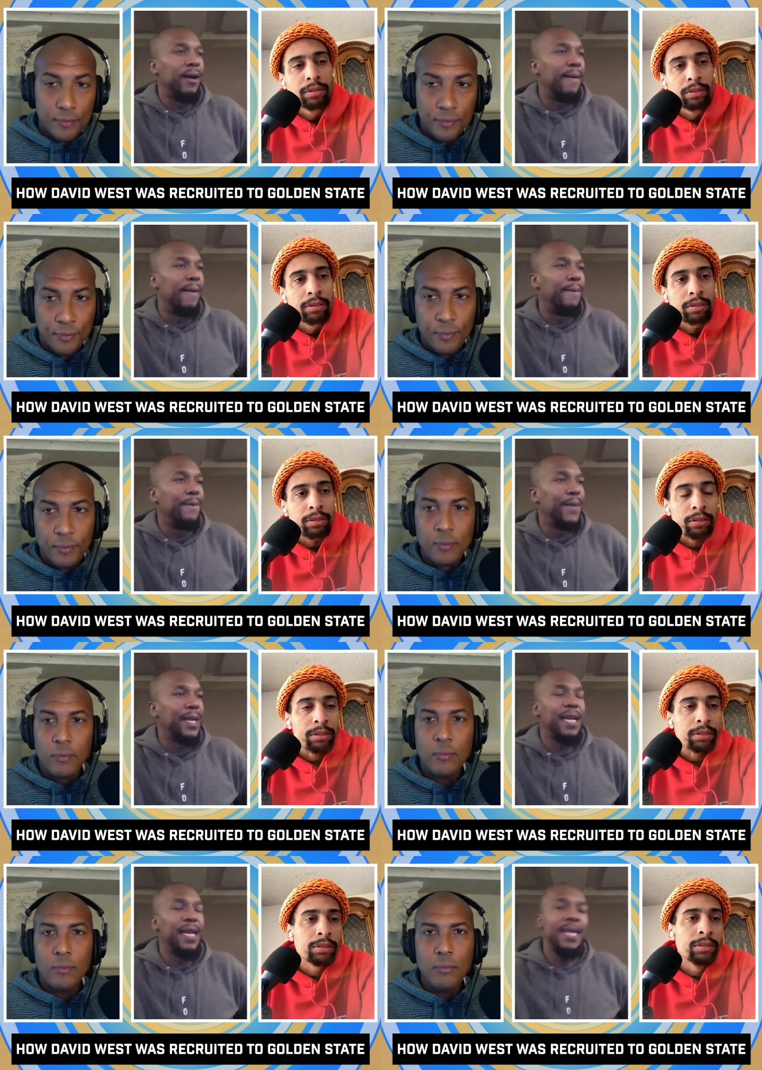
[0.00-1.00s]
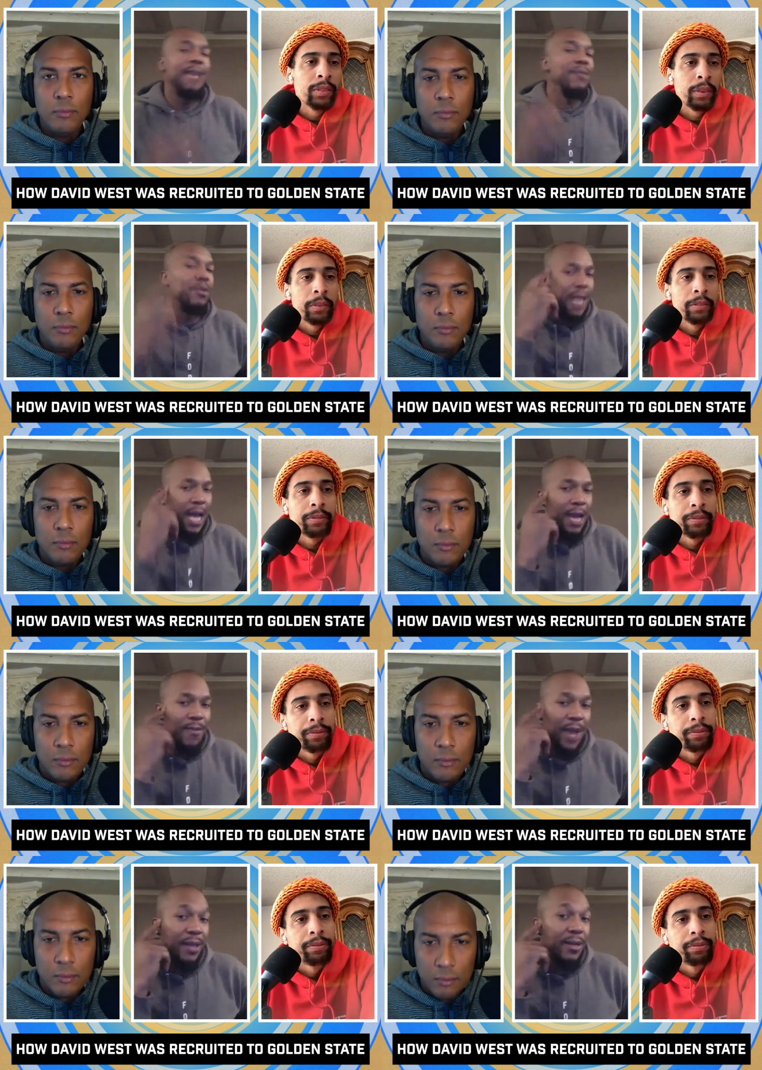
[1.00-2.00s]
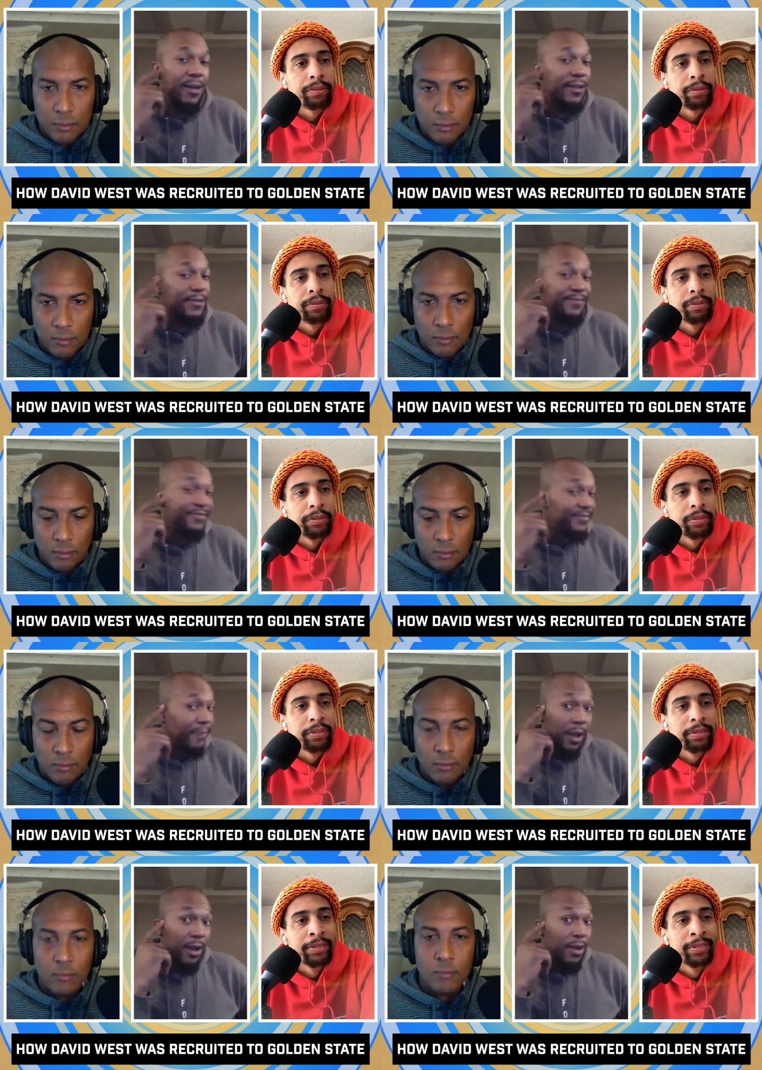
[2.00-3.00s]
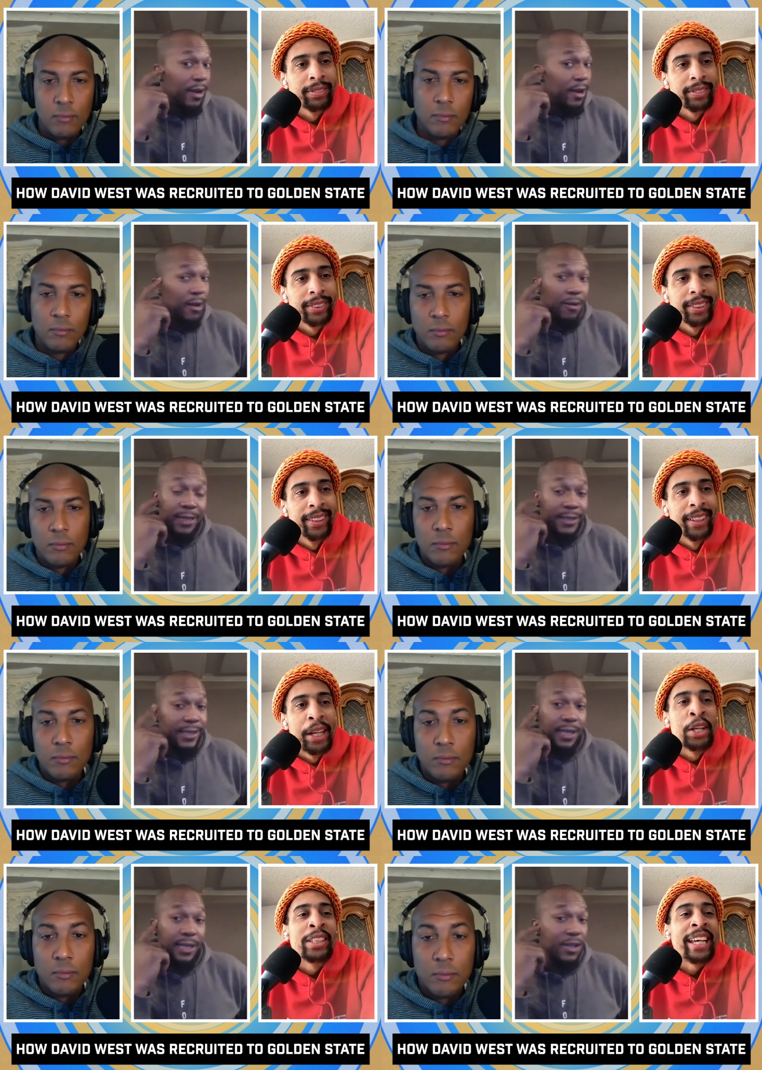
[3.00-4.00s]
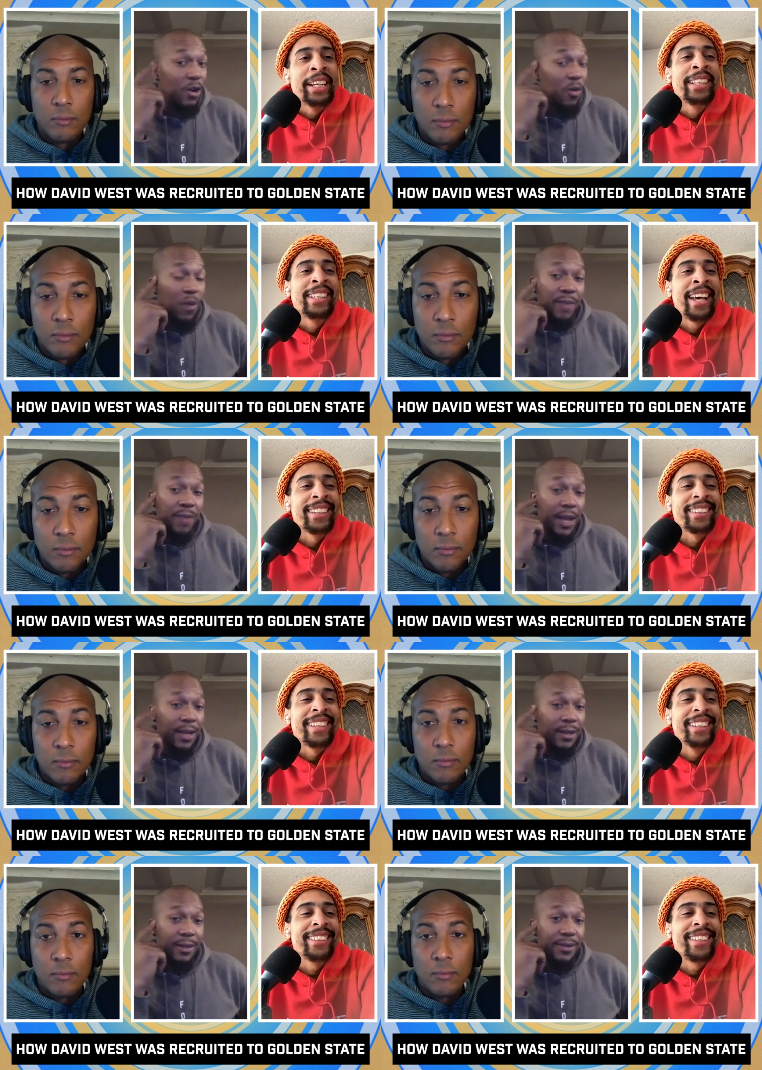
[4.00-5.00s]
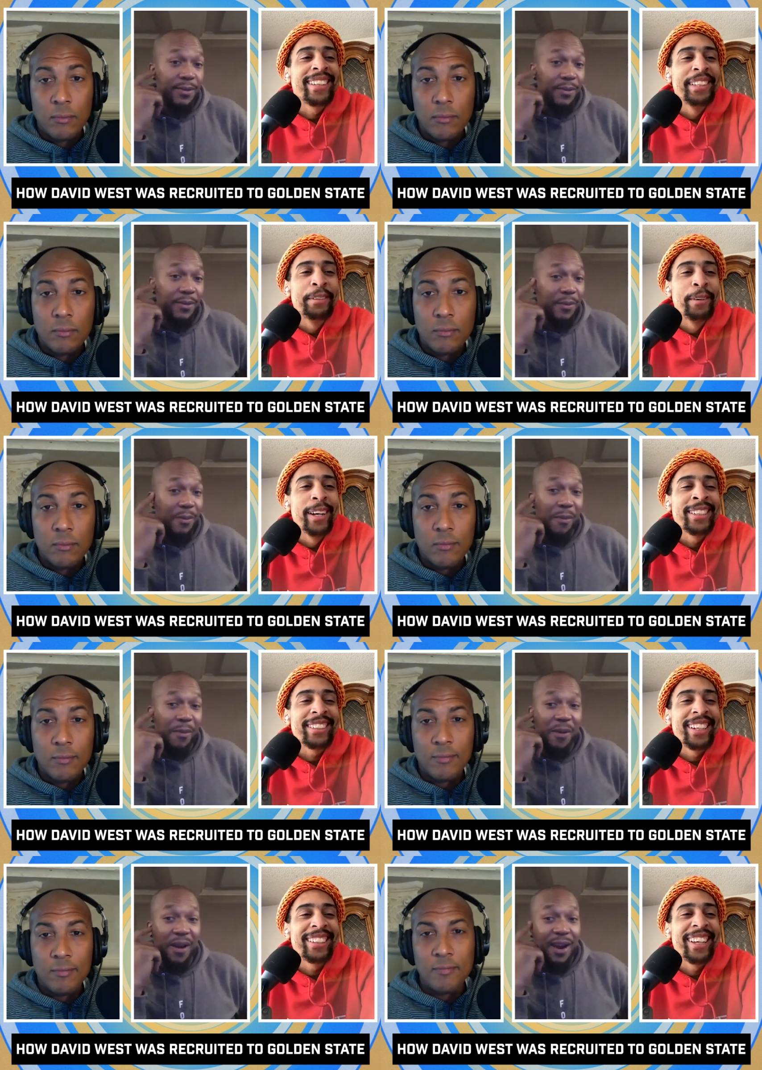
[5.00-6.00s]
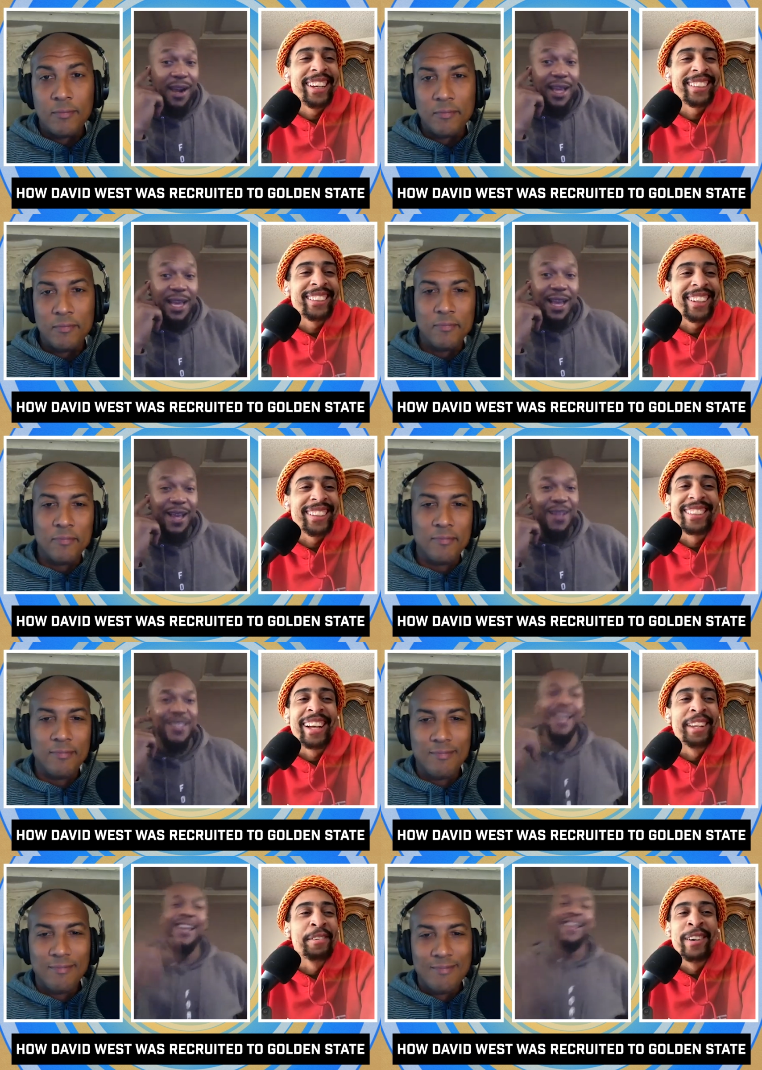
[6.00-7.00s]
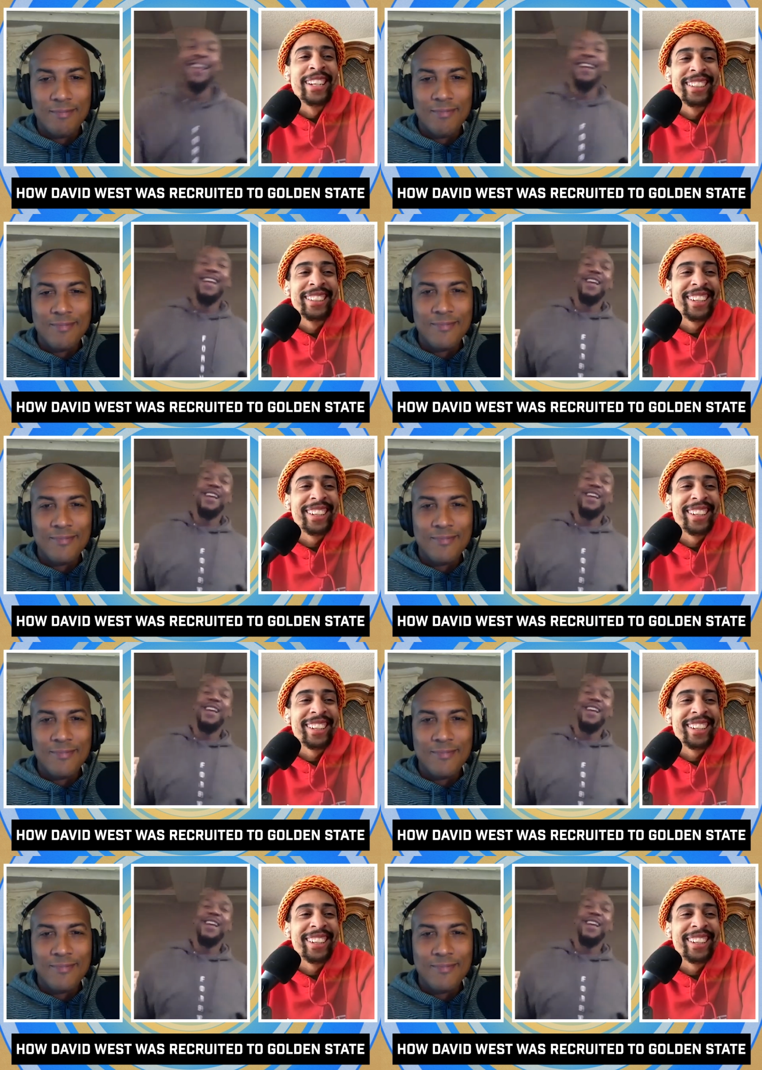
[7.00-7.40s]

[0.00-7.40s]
Speaker 1: Um, KD hit me was like, "Hey man, look, you know, let's just let's say the text.
Speaker 2: Say the text, D West. Say the text because it's hella funny.